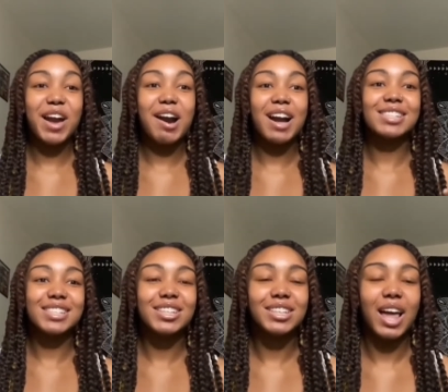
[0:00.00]
I just
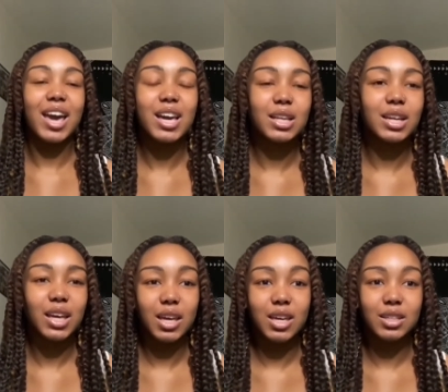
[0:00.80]
hear like hella
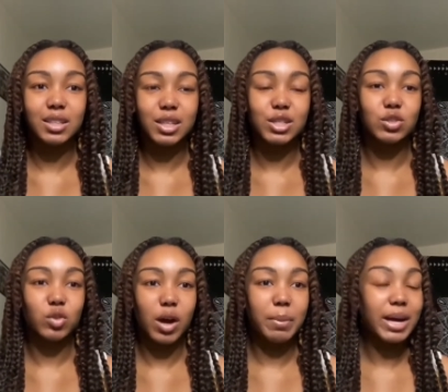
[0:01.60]
canned goods
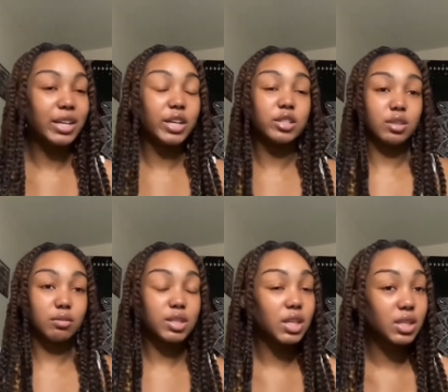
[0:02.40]
drop. I didn't hear no
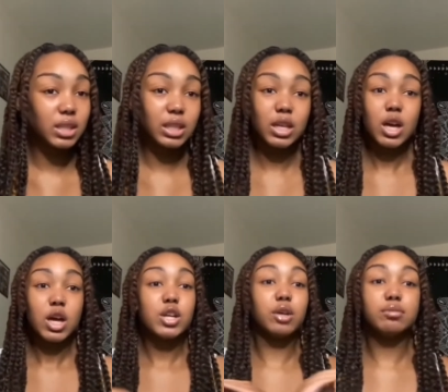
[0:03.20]
tussling,
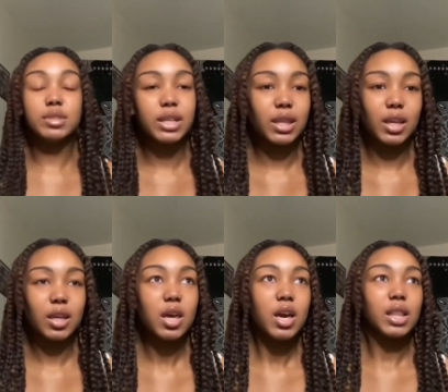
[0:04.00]
no nothing.
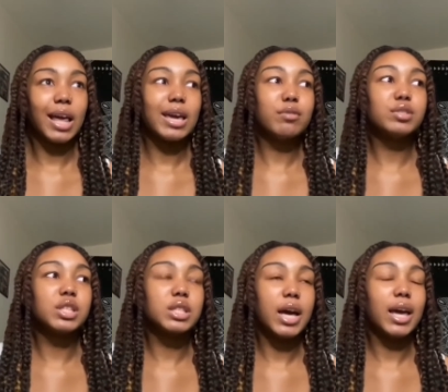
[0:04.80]
Like, it was
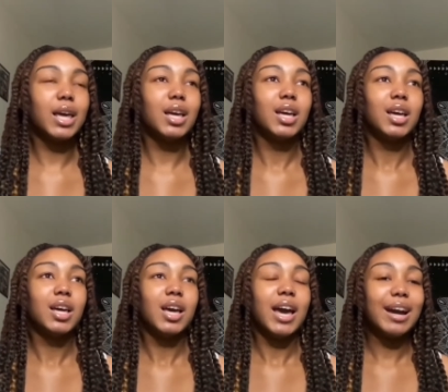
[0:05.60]
just like
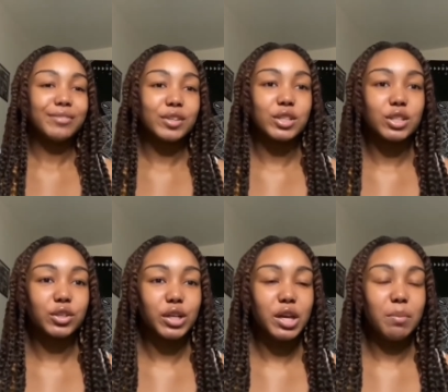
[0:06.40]
after the
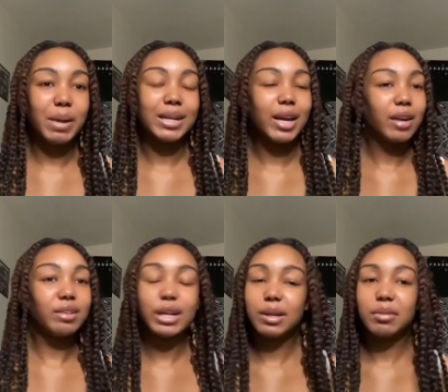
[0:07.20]
scream, my daddy
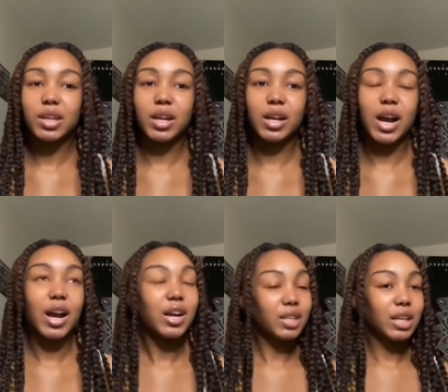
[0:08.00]
ran up there. I
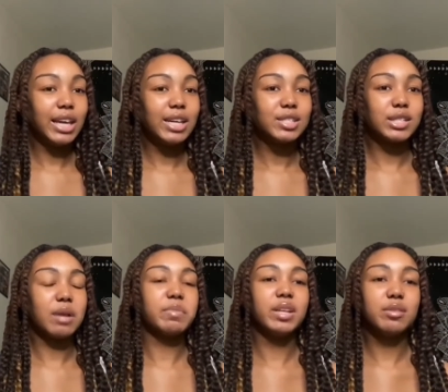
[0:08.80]
heard the cans drop,
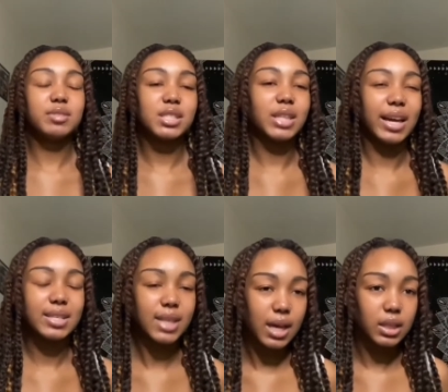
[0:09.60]
and then it was just like
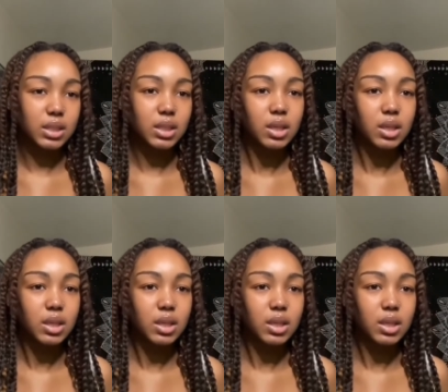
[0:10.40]
silence.